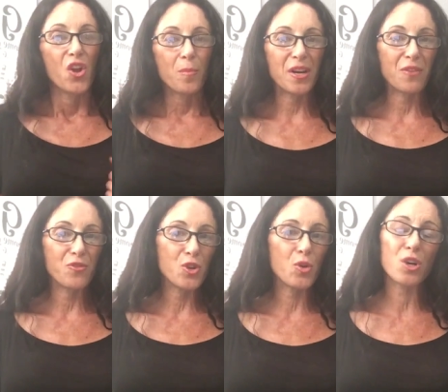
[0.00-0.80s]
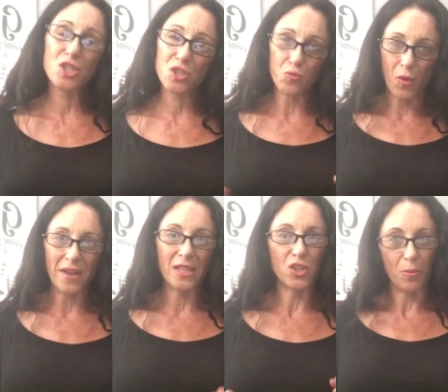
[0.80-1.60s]
But if you are just
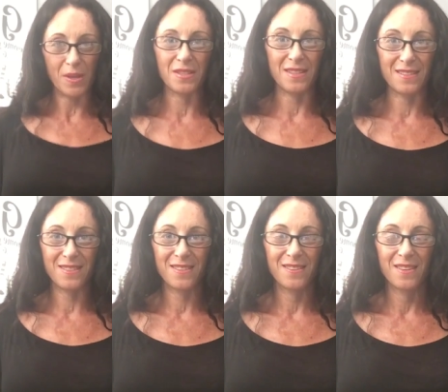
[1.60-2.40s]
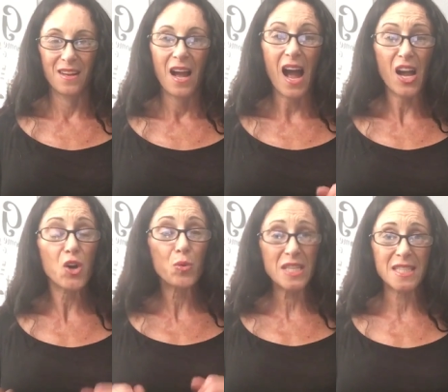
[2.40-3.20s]
running your business, I
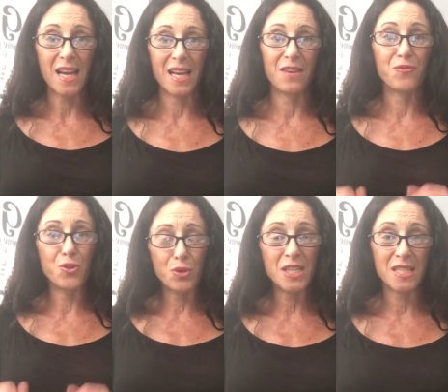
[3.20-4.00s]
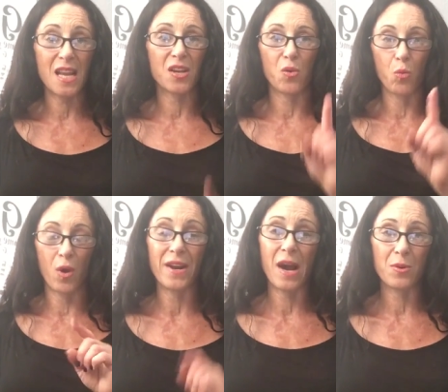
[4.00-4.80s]
always say if you can take
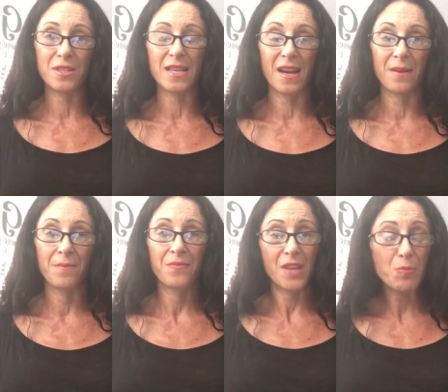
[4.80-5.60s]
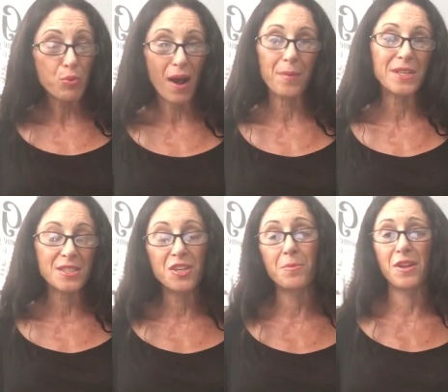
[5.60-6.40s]
1 hour a day, that probably is
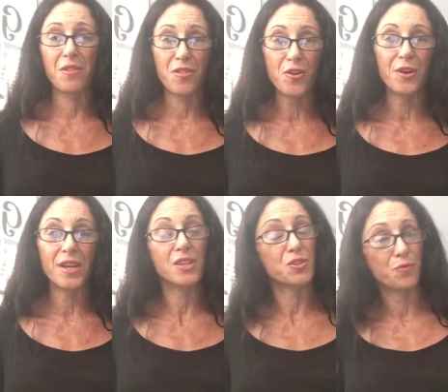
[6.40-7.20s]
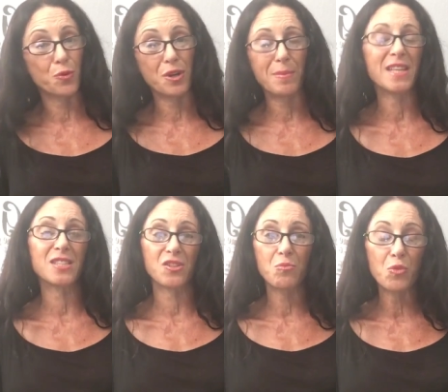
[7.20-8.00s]
going to be 30 to 40
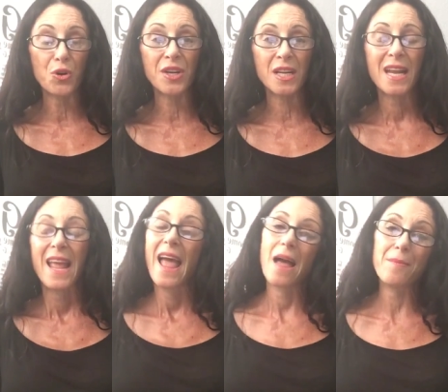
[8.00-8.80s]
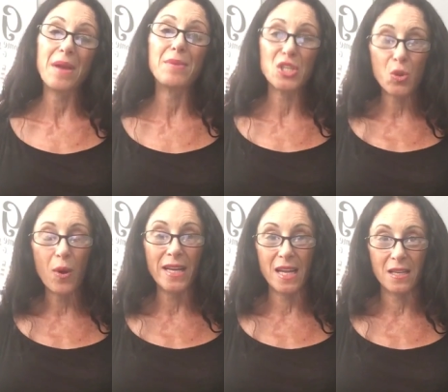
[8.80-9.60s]
minutes in the morning and maybe
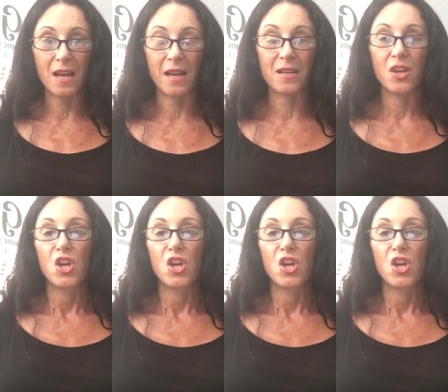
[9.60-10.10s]
20 at night